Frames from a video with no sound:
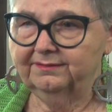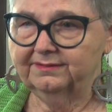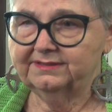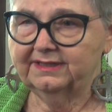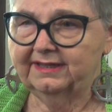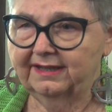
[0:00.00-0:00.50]

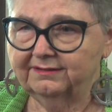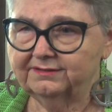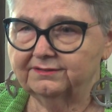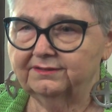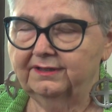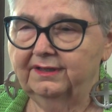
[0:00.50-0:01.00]
city
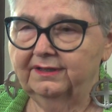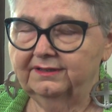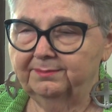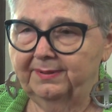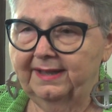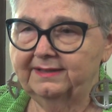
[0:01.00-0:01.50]
council
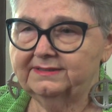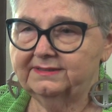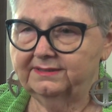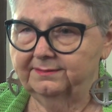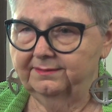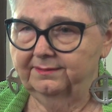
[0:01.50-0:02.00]
to pass
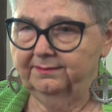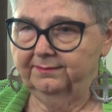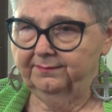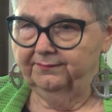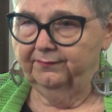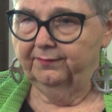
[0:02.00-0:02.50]

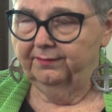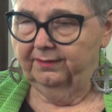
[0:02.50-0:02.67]
for